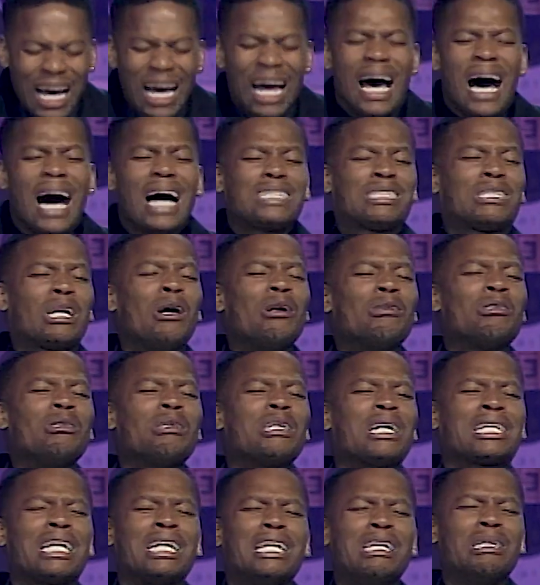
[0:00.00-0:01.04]
I told you to
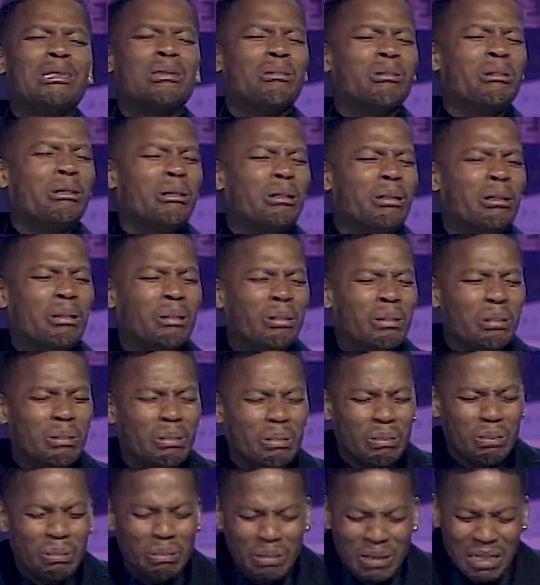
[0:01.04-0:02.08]
clean the room!
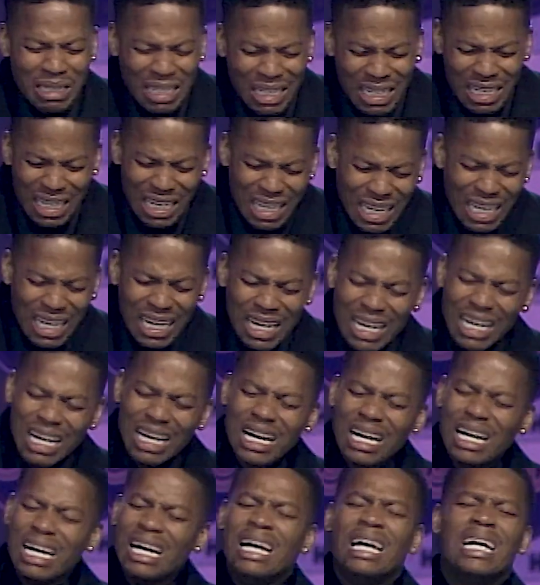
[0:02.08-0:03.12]

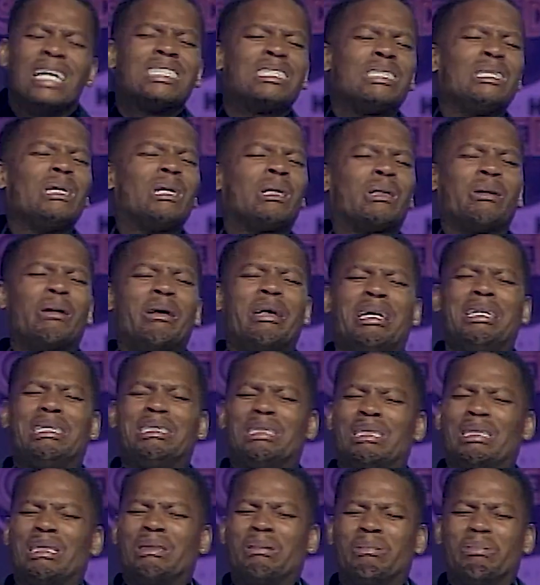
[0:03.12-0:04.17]
She crazy
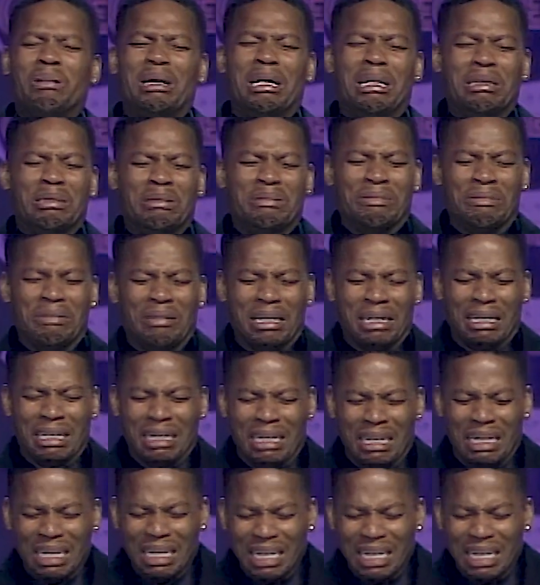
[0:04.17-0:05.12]
as a motherfucker.